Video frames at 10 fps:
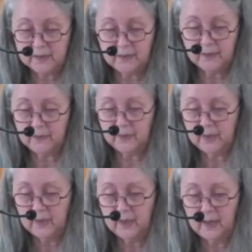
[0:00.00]
to
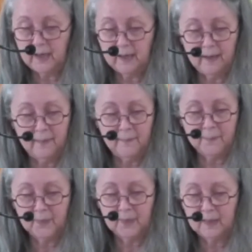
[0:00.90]

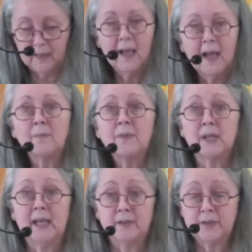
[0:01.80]
um, help
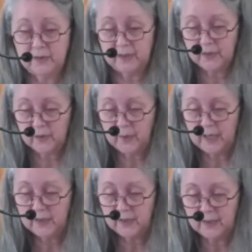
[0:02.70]
to answer this
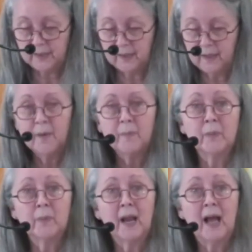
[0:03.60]
question.
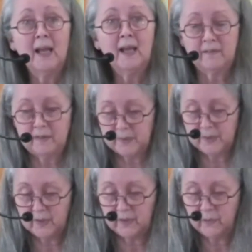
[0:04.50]
But what I have
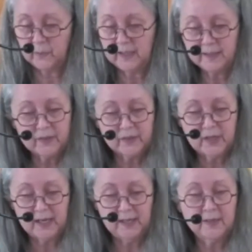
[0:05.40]
observed, what has
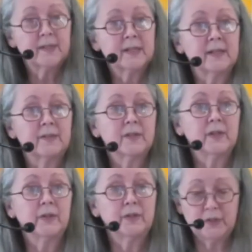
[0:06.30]
changed since
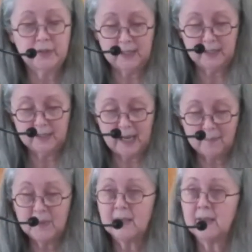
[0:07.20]
UUG
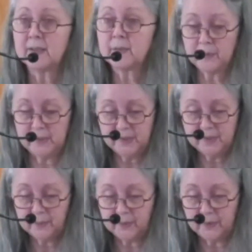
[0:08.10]
adopted this
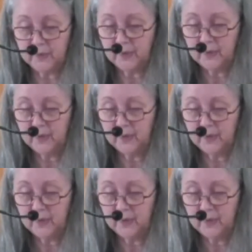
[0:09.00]
principle,